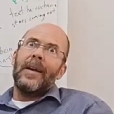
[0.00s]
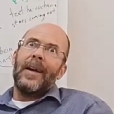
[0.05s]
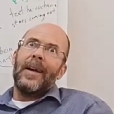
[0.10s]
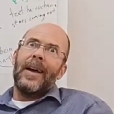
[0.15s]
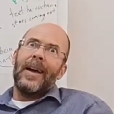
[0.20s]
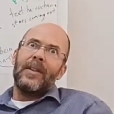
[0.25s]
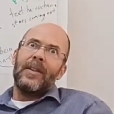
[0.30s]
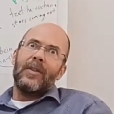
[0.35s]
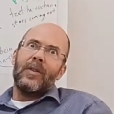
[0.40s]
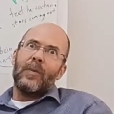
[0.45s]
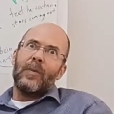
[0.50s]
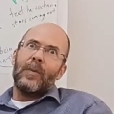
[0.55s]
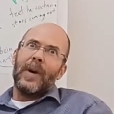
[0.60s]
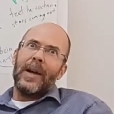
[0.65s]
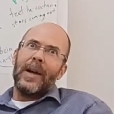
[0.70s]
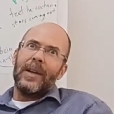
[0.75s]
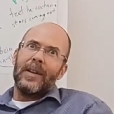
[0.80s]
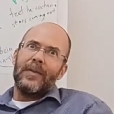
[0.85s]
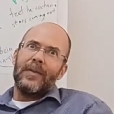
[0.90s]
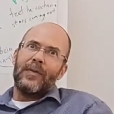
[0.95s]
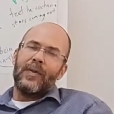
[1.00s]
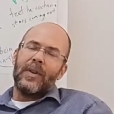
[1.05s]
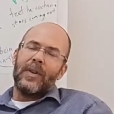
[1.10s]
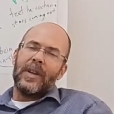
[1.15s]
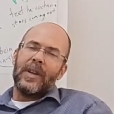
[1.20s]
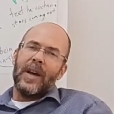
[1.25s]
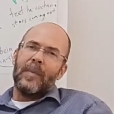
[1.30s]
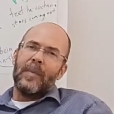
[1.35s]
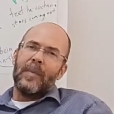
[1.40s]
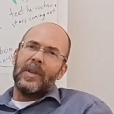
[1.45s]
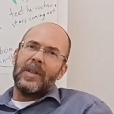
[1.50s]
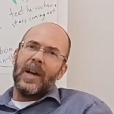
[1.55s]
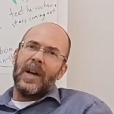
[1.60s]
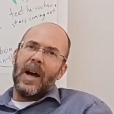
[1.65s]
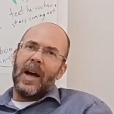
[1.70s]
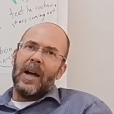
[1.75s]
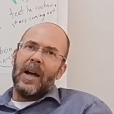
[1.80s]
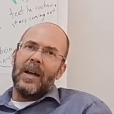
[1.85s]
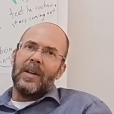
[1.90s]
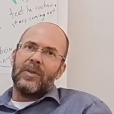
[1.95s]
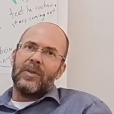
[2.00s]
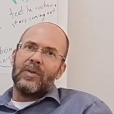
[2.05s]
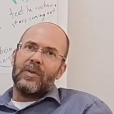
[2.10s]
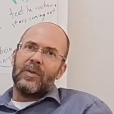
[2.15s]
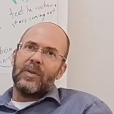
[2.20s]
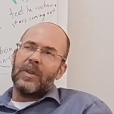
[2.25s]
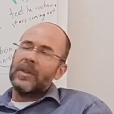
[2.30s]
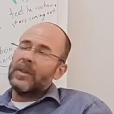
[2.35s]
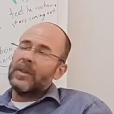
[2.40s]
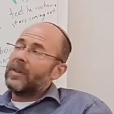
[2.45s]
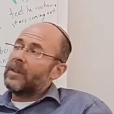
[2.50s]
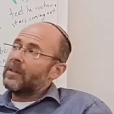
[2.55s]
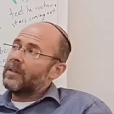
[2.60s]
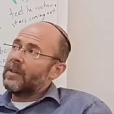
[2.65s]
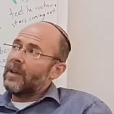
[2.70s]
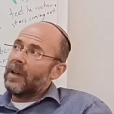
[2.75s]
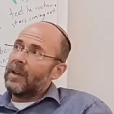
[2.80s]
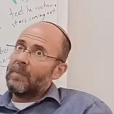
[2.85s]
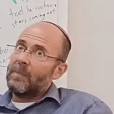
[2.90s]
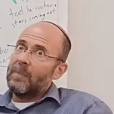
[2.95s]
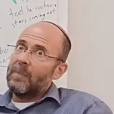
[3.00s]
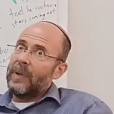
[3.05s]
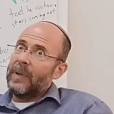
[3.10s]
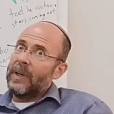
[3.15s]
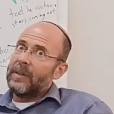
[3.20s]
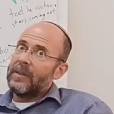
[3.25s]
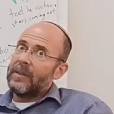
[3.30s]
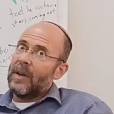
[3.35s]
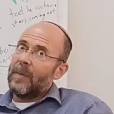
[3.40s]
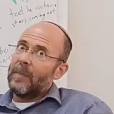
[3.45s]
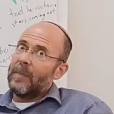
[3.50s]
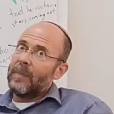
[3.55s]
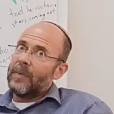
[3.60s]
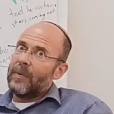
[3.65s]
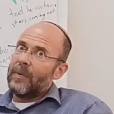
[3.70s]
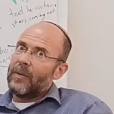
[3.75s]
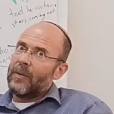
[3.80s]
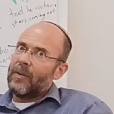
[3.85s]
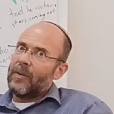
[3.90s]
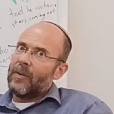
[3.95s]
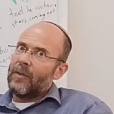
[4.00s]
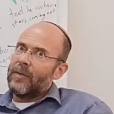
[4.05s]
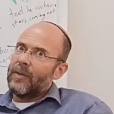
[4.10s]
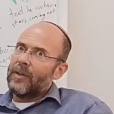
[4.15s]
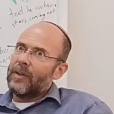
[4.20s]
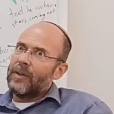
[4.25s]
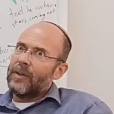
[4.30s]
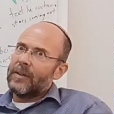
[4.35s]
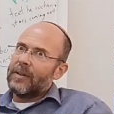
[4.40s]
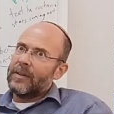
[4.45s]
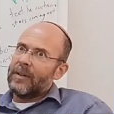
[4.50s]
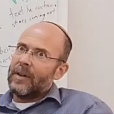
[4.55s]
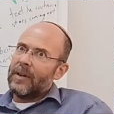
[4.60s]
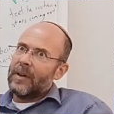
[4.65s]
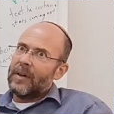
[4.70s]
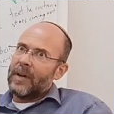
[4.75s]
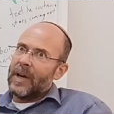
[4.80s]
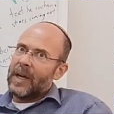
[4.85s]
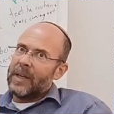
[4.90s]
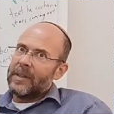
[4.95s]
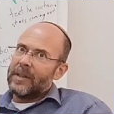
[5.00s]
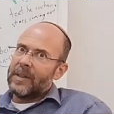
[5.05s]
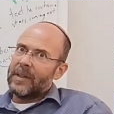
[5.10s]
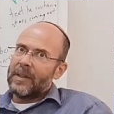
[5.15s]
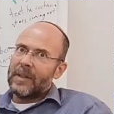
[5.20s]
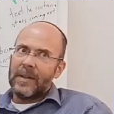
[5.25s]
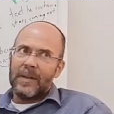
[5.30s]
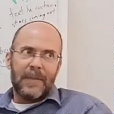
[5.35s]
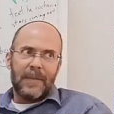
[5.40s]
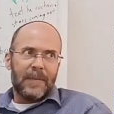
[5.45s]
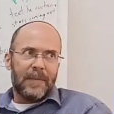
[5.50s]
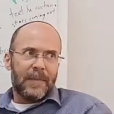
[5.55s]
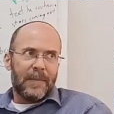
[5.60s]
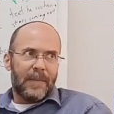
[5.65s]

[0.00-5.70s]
and you're ready for the Amidah as soon as the sun peaks up over the horizon.